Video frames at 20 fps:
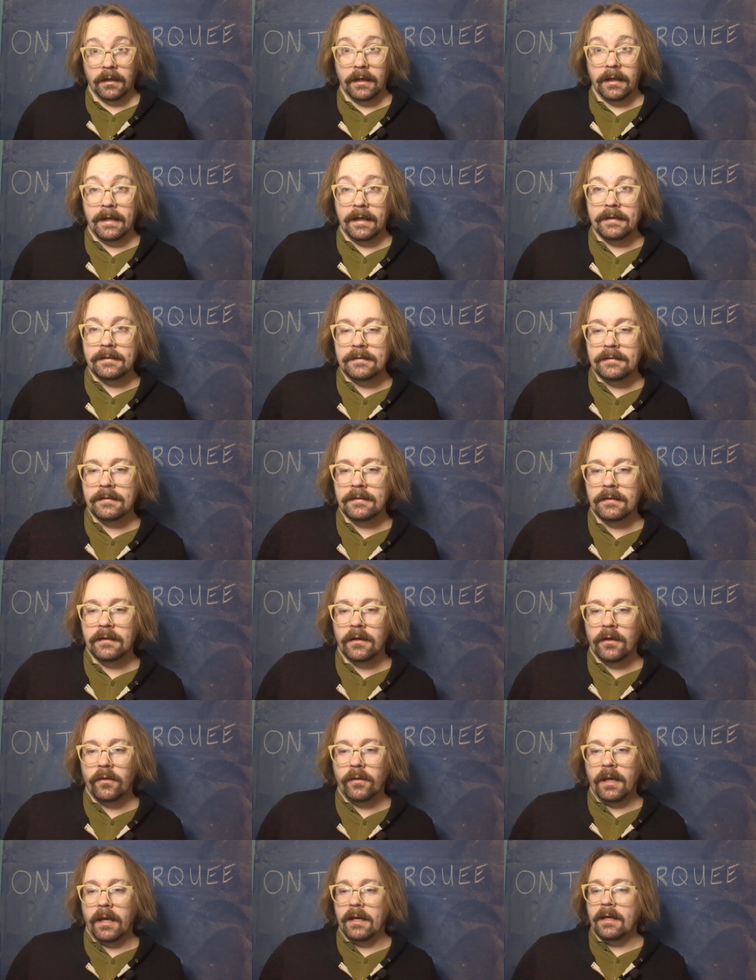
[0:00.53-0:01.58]
Hi kids.
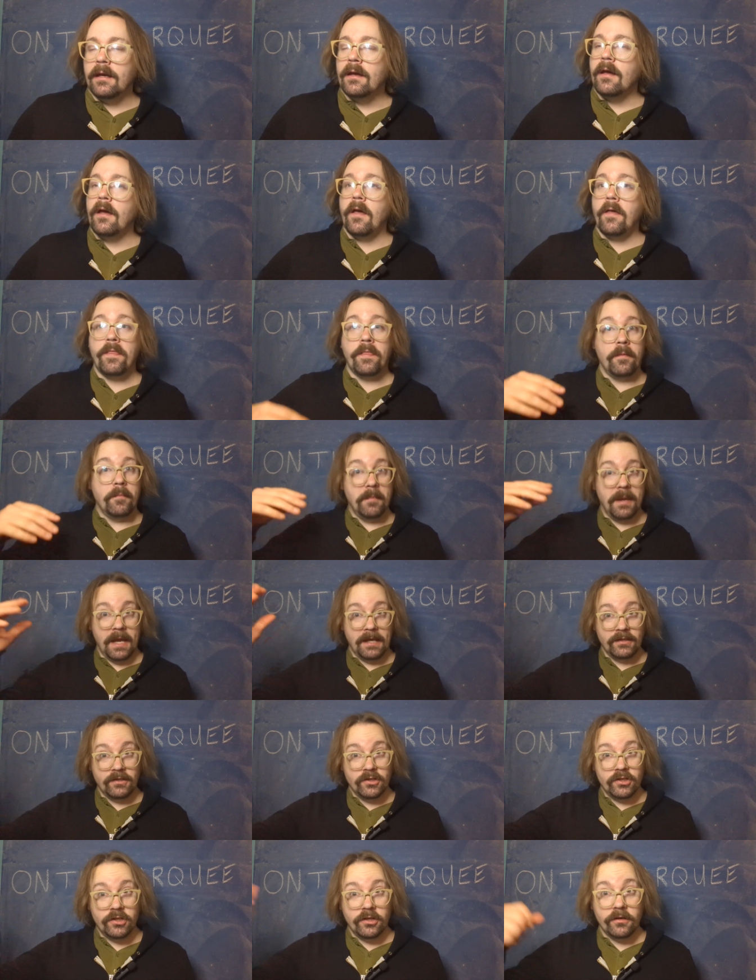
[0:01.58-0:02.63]
okay, the
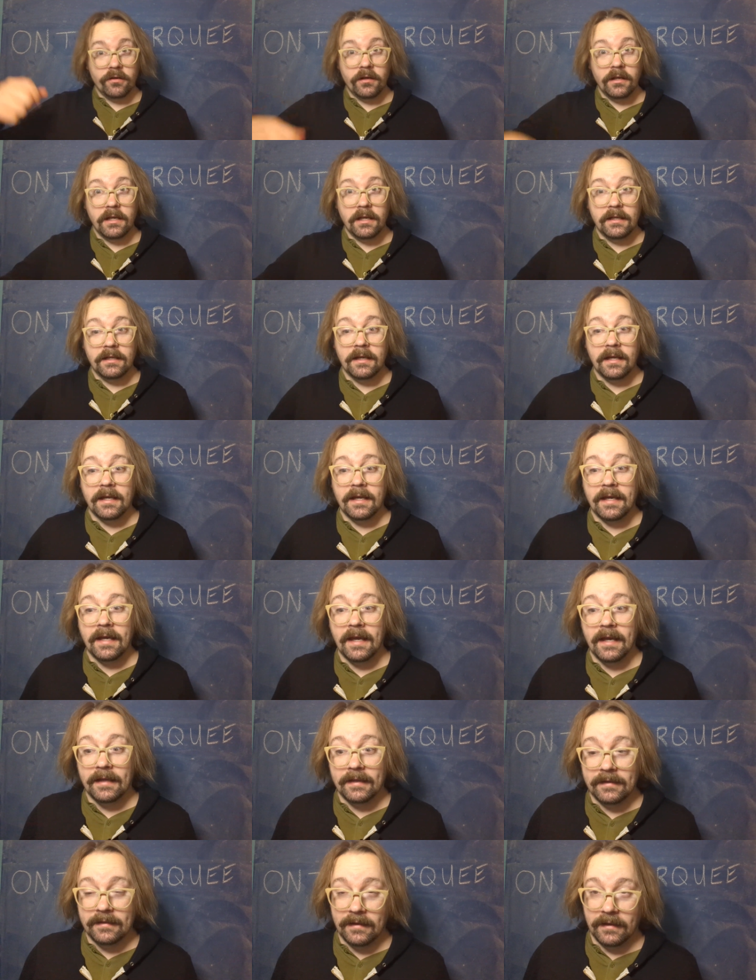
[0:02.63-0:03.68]
Manchurian
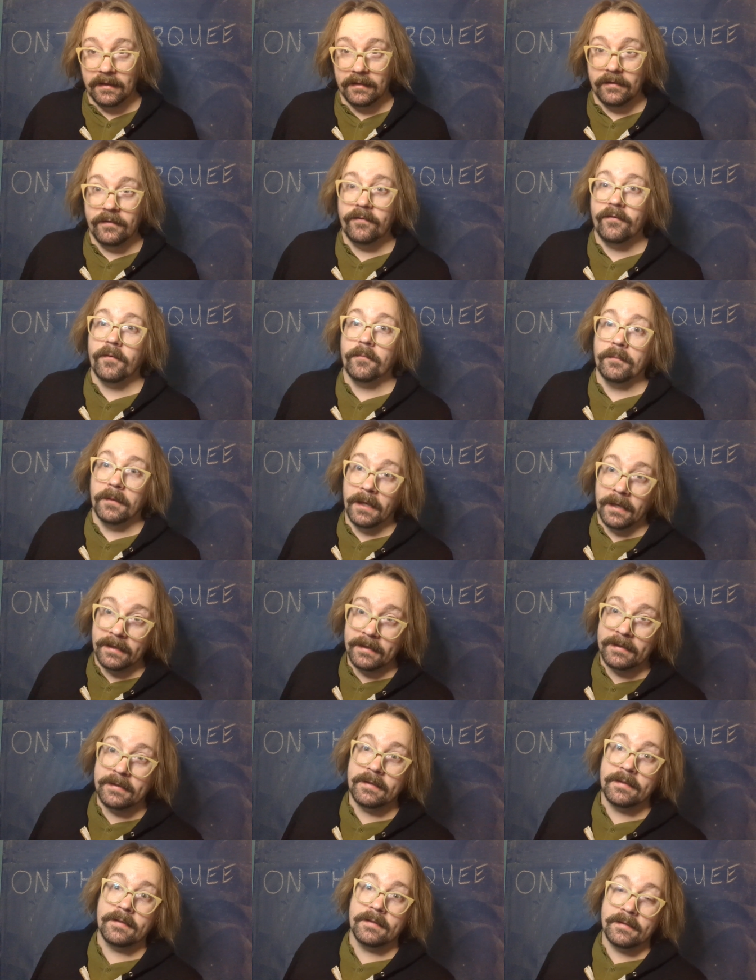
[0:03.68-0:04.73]
Candidate from
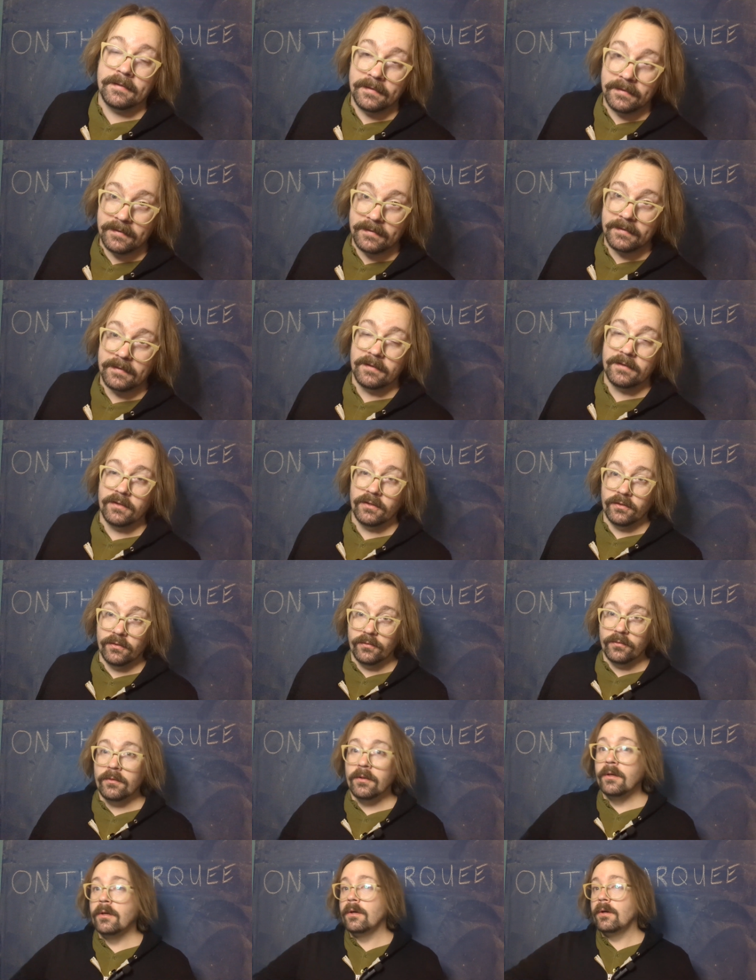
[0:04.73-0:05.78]

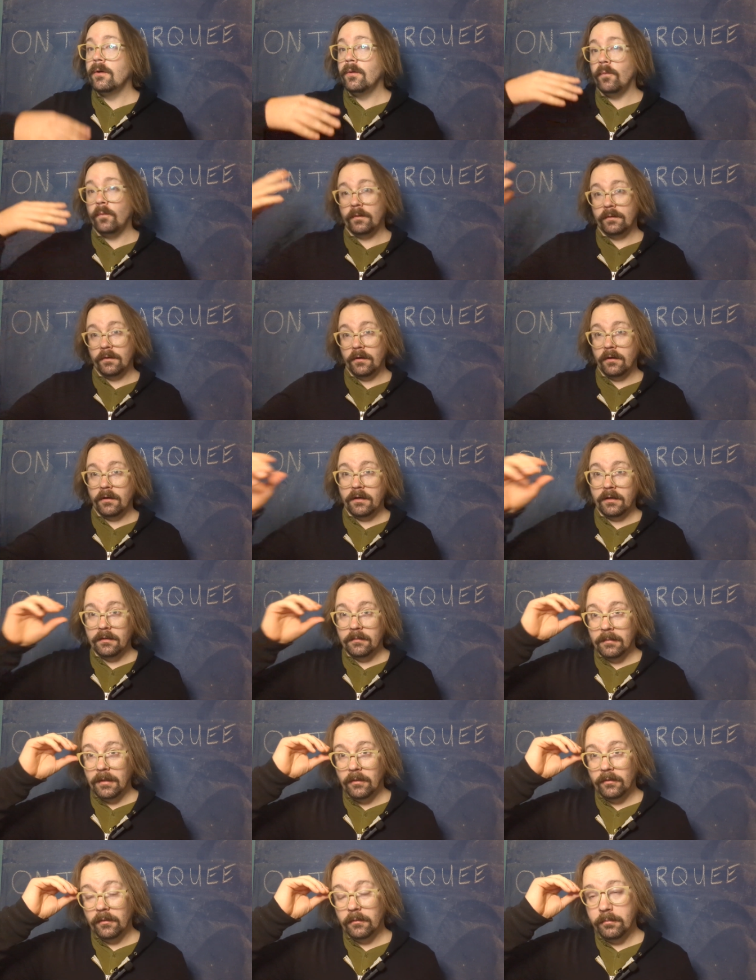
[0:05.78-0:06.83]
1962. We're talking
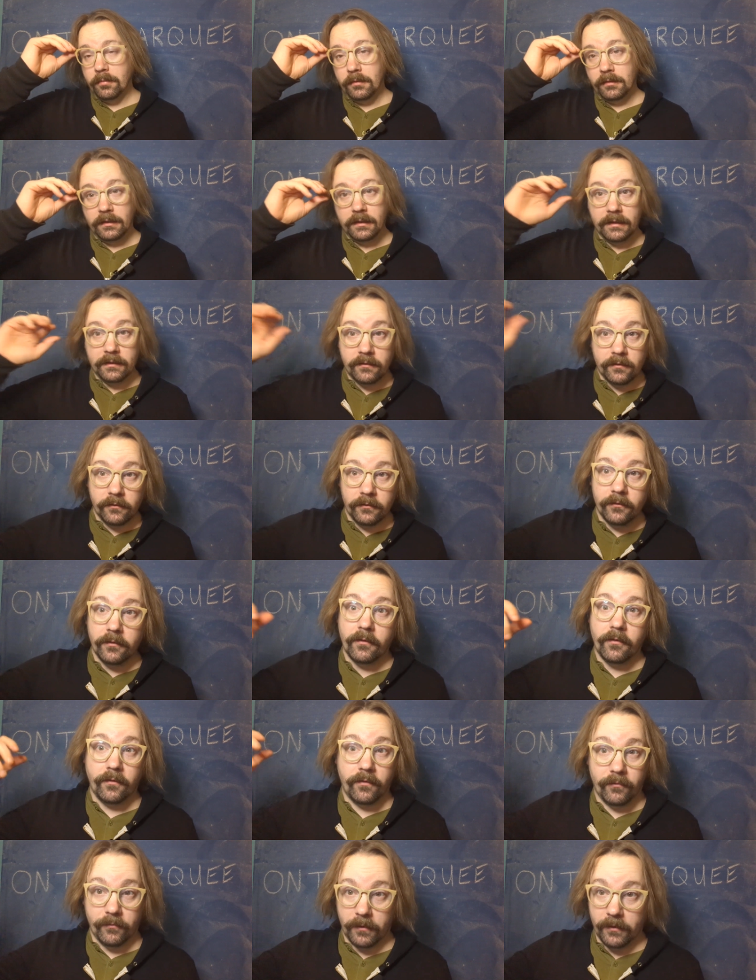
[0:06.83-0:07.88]
about political
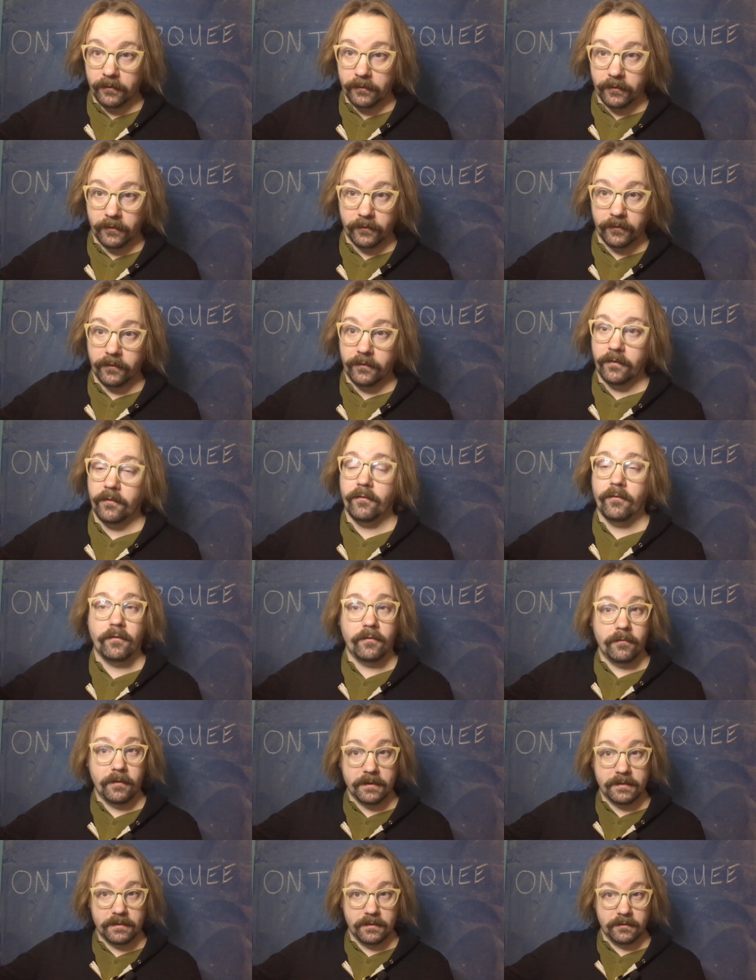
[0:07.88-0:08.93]
thrillers for the
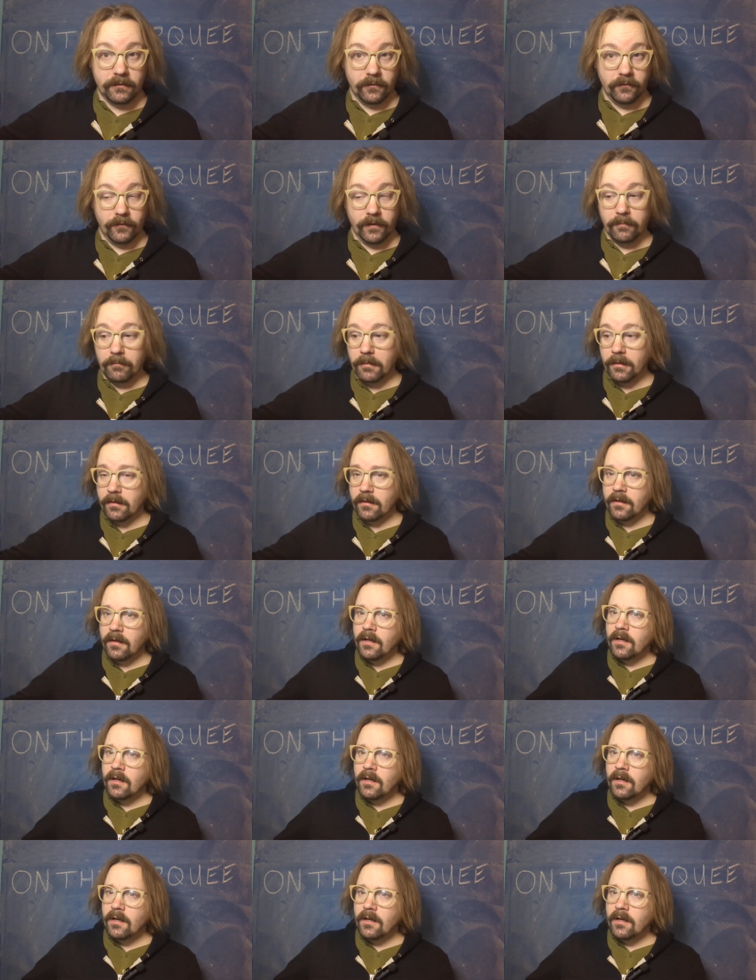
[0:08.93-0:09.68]
rest of November.